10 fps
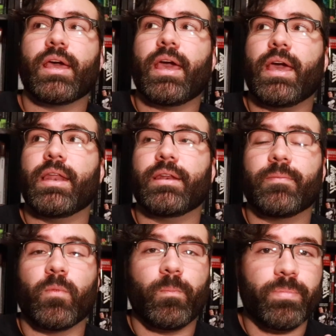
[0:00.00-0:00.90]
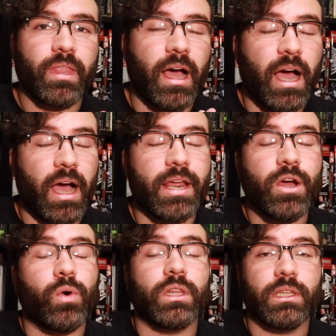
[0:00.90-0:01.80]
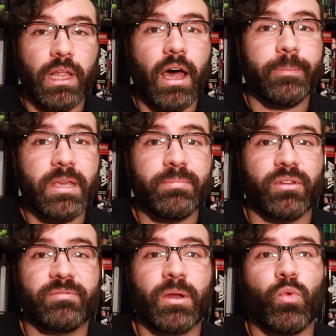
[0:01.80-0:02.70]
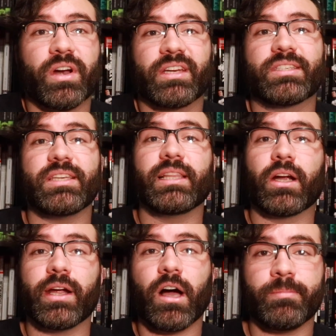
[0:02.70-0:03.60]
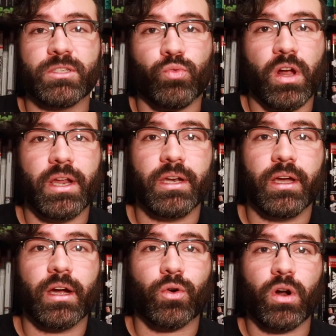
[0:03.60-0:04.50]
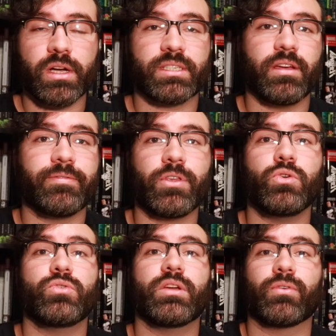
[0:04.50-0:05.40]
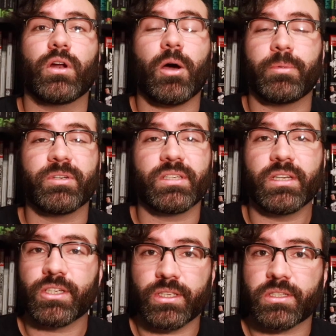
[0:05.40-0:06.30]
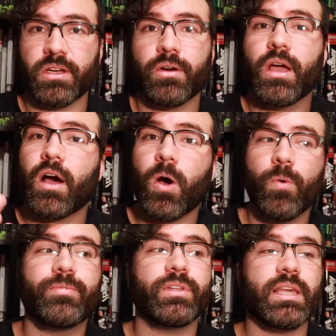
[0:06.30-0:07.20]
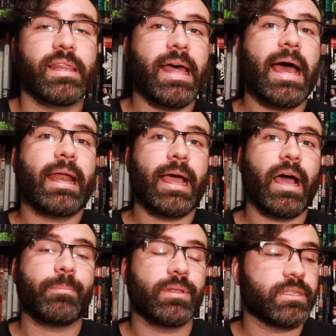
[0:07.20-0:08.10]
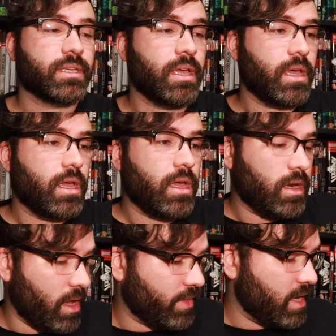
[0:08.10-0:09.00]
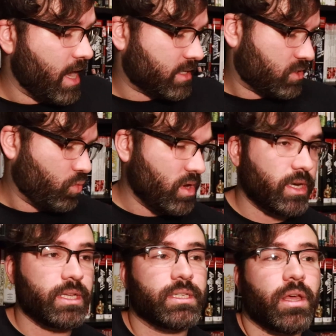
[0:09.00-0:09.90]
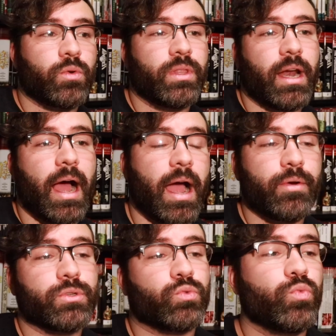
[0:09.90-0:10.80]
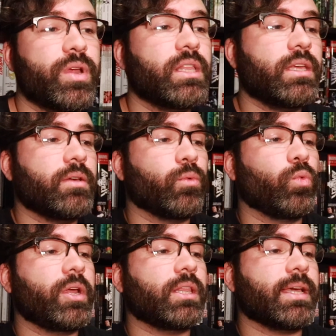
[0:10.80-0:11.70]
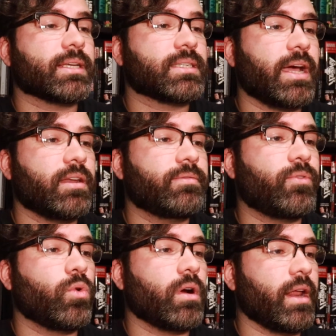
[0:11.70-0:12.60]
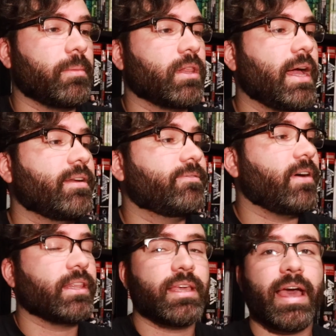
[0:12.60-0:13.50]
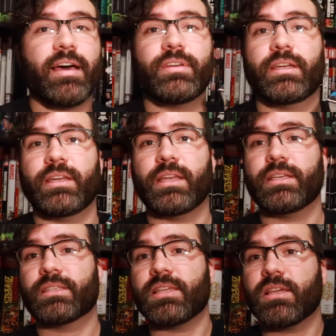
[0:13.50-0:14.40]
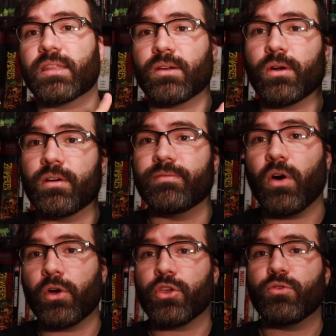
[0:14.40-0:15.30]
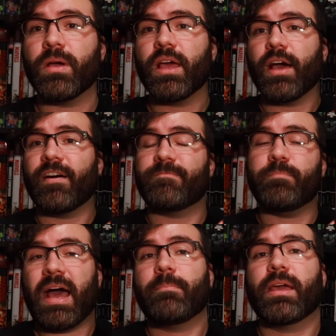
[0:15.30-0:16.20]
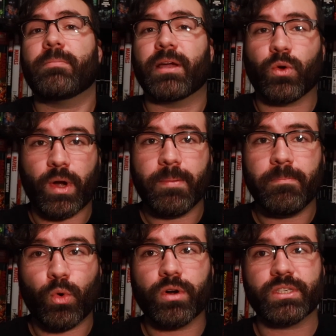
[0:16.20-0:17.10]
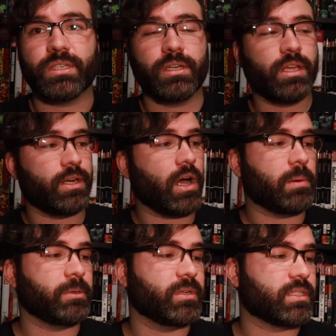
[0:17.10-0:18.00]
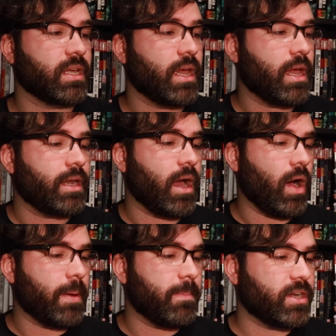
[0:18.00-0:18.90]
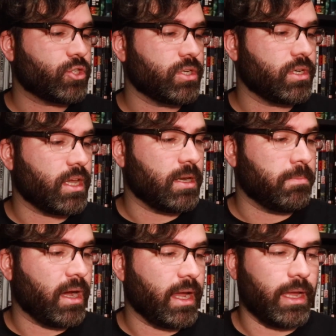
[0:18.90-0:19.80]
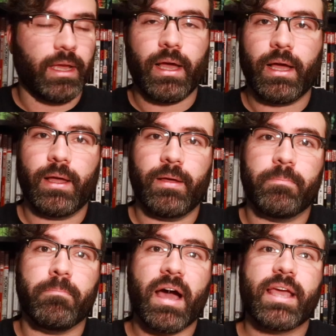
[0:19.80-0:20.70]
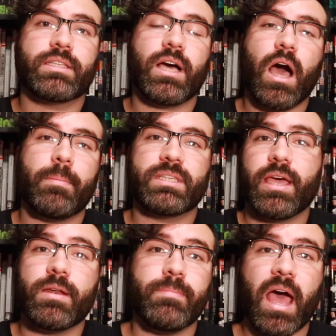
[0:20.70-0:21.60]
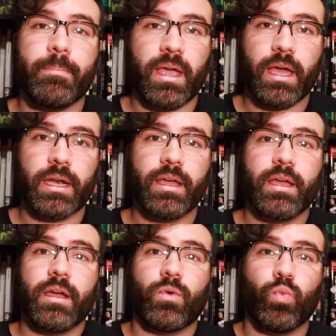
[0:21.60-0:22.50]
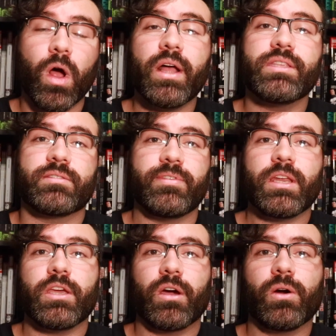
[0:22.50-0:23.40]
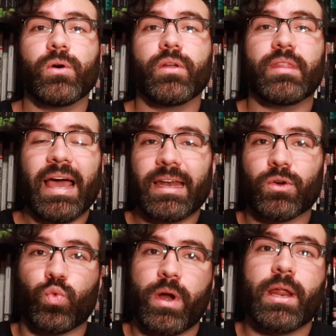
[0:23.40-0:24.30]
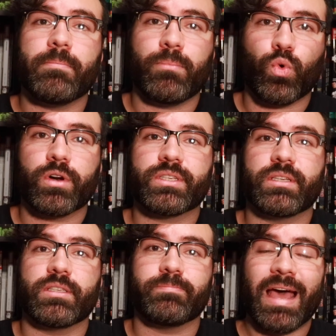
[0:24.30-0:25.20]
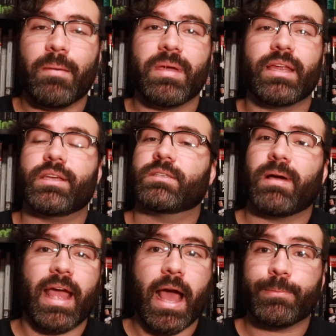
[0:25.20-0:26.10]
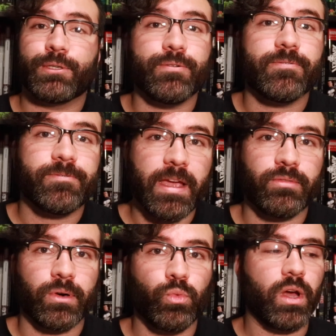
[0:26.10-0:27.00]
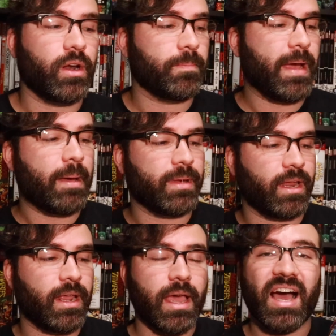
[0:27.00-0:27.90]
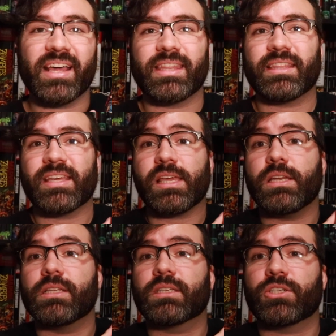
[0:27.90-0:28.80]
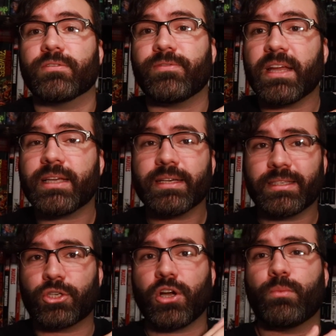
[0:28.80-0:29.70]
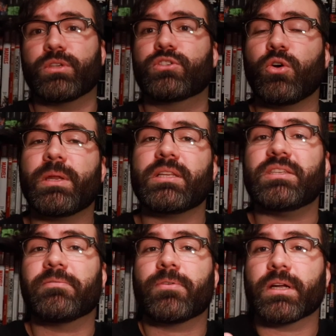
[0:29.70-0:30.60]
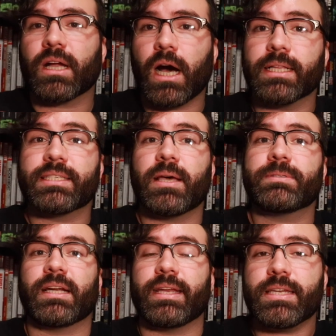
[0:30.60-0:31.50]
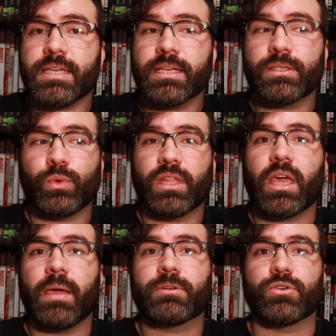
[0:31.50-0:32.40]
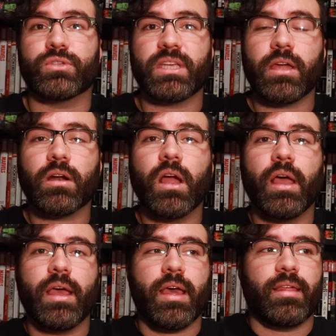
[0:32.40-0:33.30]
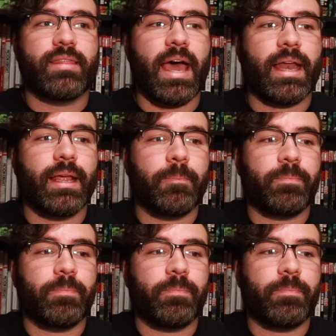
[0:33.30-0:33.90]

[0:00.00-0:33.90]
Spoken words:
and I know a lot of people have been wanting to see Larry Hama's run across a few different omnibus editions, so hopefully that happens. Now the next one is another one that I was really, really excited for, and I'm glad to finally have it, and it is the 3rd volume of Batman by Grant Morrison in Omnibus. Now I mentioned in my my top 10 Batman runs video that Grant Morrison's Batman is my absolute favorite run on Batman. I think that he did such a fantastic job with so many different concepts and ideas with the Caped Crusader that